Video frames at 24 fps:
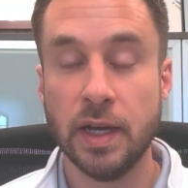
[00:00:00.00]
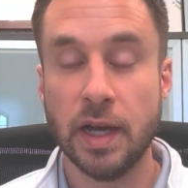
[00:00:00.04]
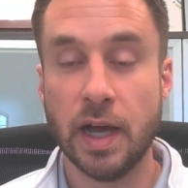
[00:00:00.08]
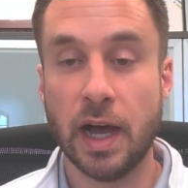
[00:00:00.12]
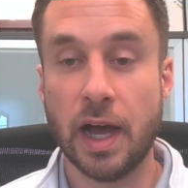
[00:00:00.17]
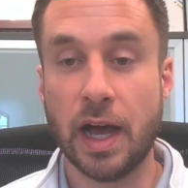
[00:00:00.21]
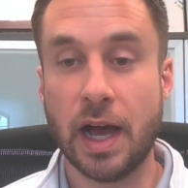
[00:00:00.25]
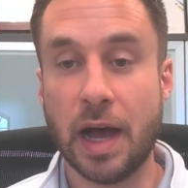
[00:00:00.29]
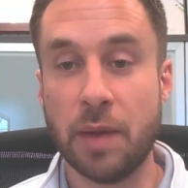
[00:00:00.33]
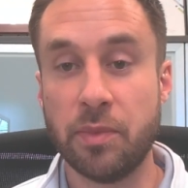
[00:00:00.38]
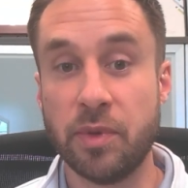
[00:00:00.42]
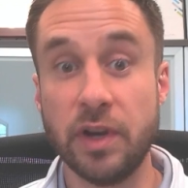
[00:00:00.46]

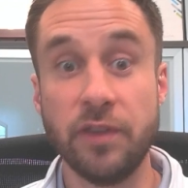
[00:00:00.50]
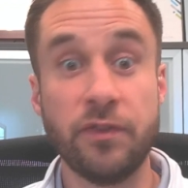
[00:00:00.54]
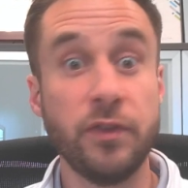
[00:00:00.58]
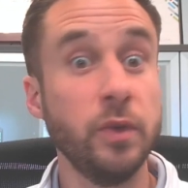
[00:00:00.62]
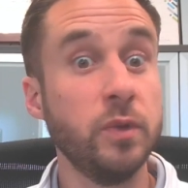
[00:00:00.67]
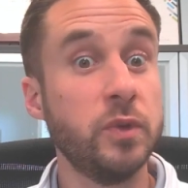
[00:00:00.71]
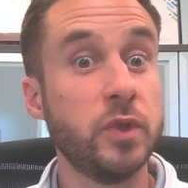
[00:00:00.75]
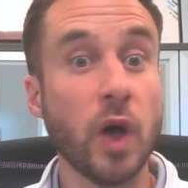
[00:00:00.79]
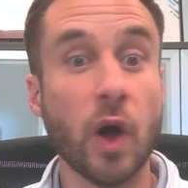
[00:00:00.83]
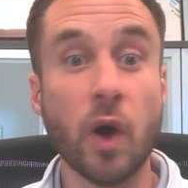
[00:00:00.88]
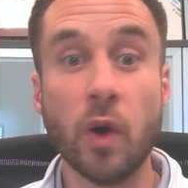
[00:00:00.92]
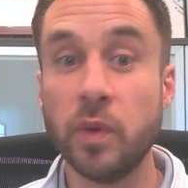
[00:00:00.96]
But if you
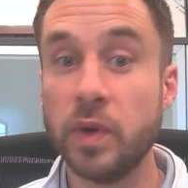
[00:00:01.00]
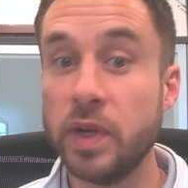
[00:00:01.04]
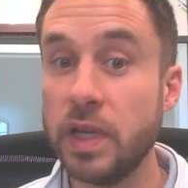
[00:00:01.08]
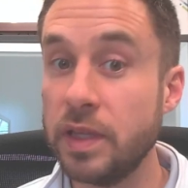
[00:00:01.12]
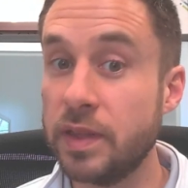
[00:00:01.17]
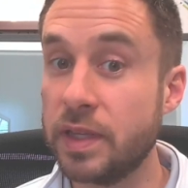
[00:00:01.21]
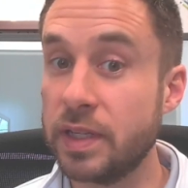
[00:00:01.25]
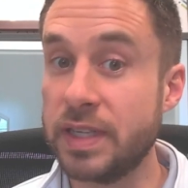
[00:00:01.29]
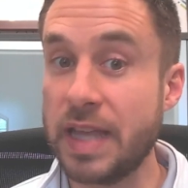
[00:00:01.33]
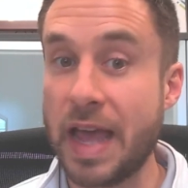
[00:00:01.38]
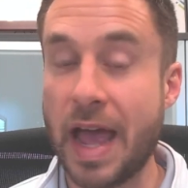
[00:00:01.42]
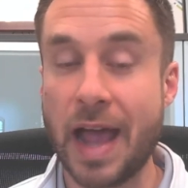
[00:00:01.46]
don't need
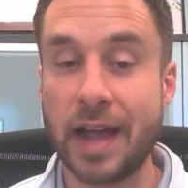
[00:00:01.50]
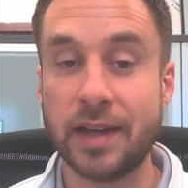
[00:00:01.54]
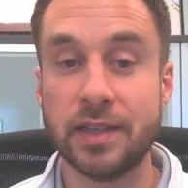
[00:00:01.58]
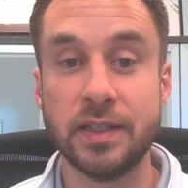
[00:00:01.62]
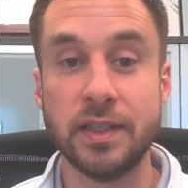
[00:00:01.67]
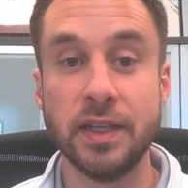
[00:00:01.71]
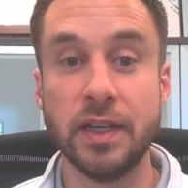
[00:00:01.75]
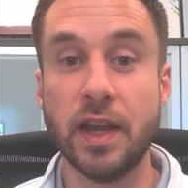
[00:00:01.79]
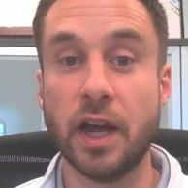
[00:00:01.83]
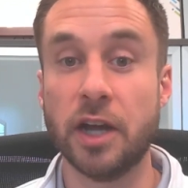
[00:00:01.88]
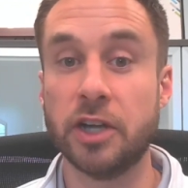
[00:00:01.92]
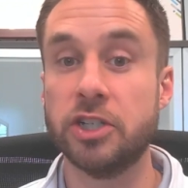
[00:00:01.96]
the tax
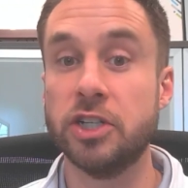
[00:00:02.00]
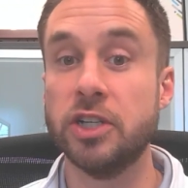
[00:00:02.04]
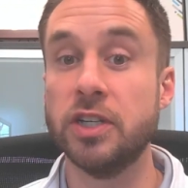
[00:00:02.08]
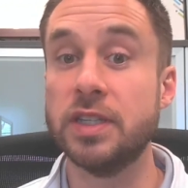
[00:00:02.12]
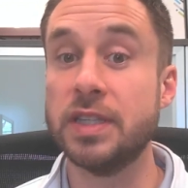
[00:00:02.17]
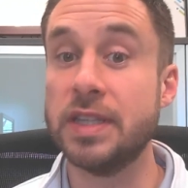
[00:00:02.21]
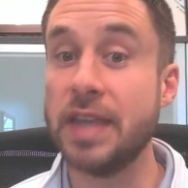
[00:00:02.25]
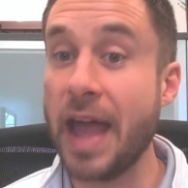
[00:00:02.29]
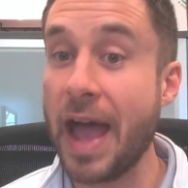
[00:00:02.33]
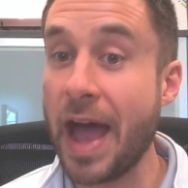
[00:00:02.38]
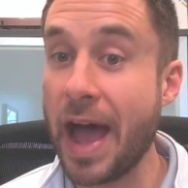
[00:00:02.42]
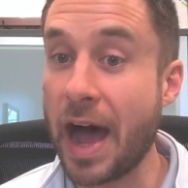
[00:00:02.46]

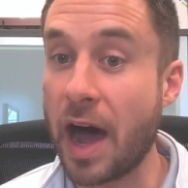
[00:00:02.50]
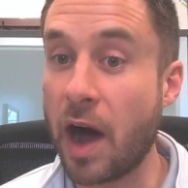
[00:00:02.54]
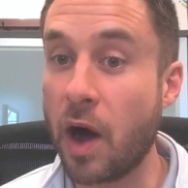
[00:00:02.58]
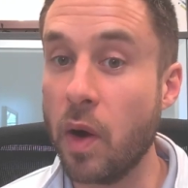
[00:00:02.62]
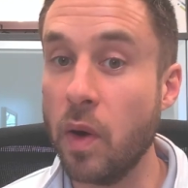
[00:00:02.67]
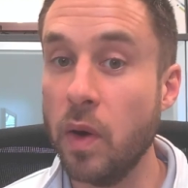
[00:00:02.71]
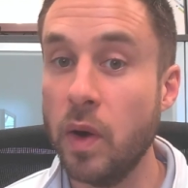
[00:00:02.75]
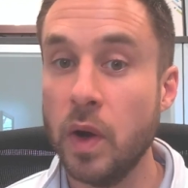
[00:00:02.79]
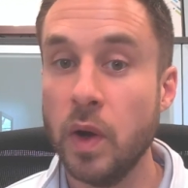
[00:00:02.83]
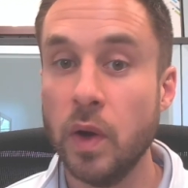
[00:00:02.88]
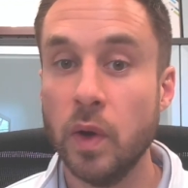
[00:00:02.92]
deductions now,